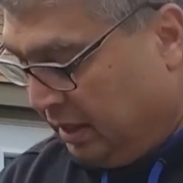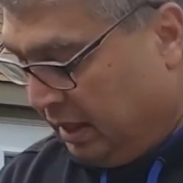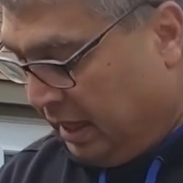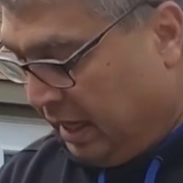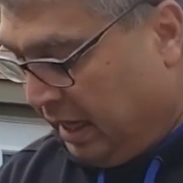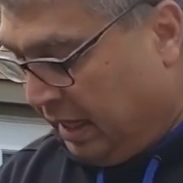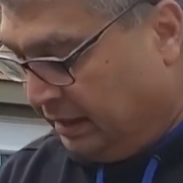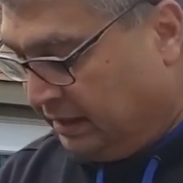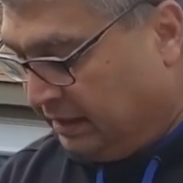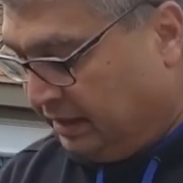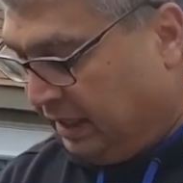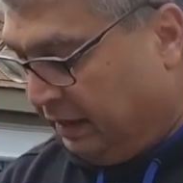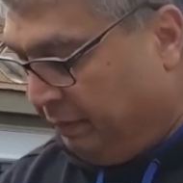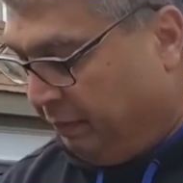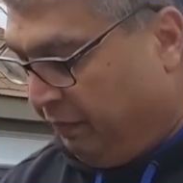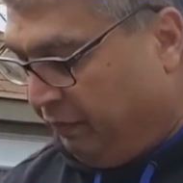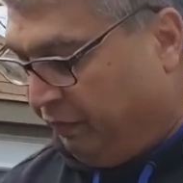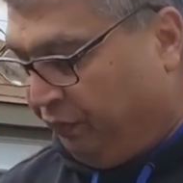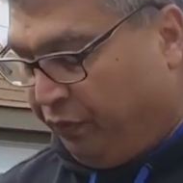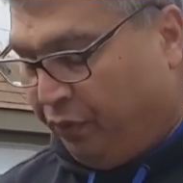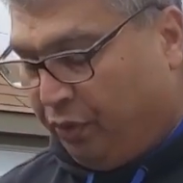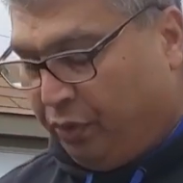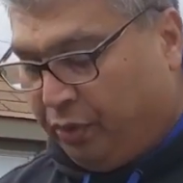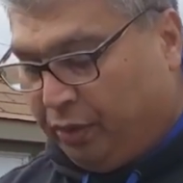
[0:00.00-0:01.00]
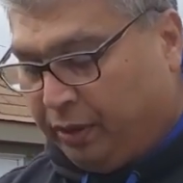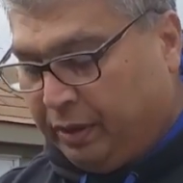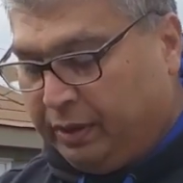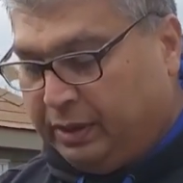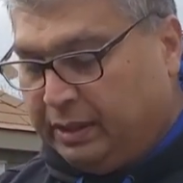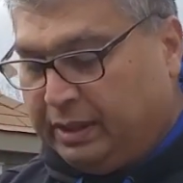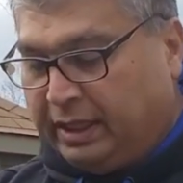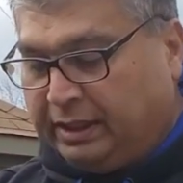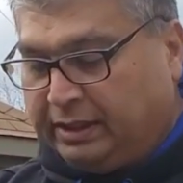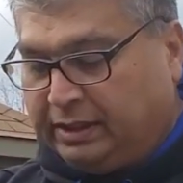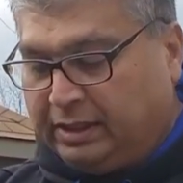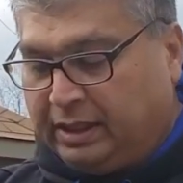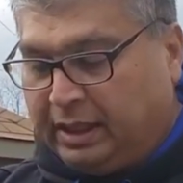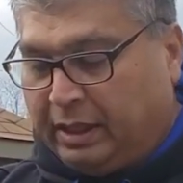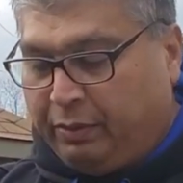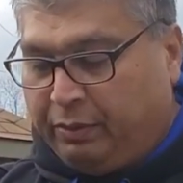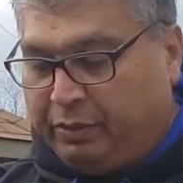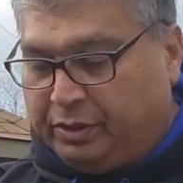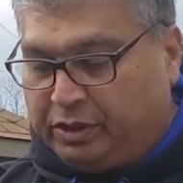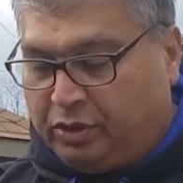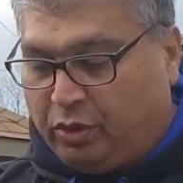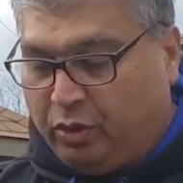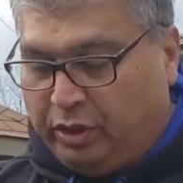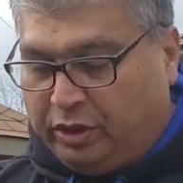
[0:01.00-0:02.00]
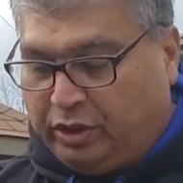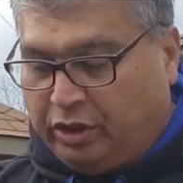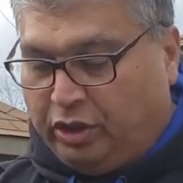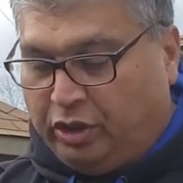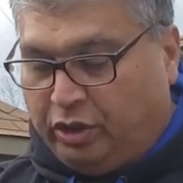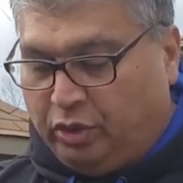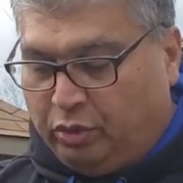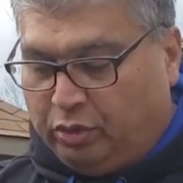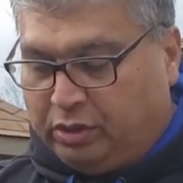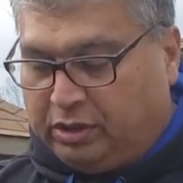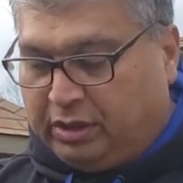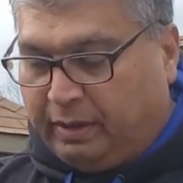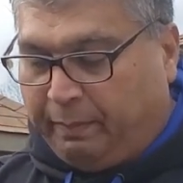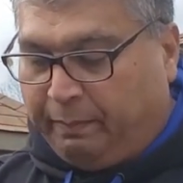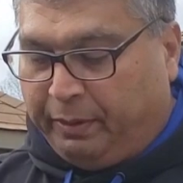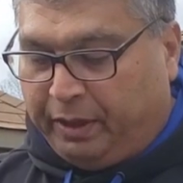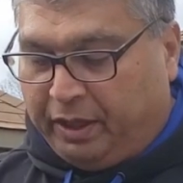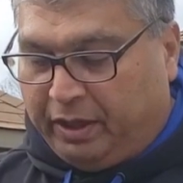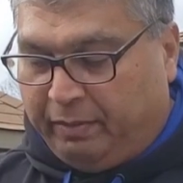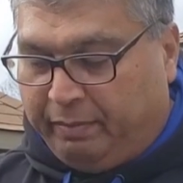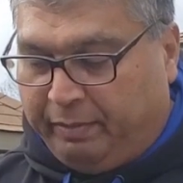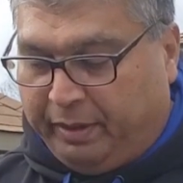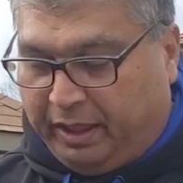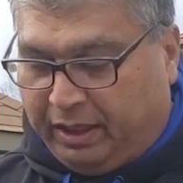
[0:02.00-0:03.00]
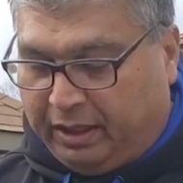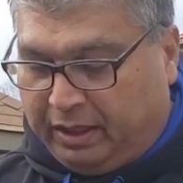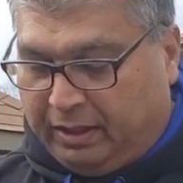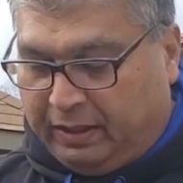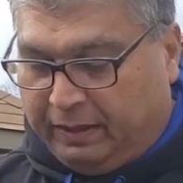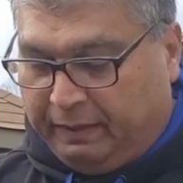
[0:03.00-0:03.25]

I said before that I was going to use the buttermilk,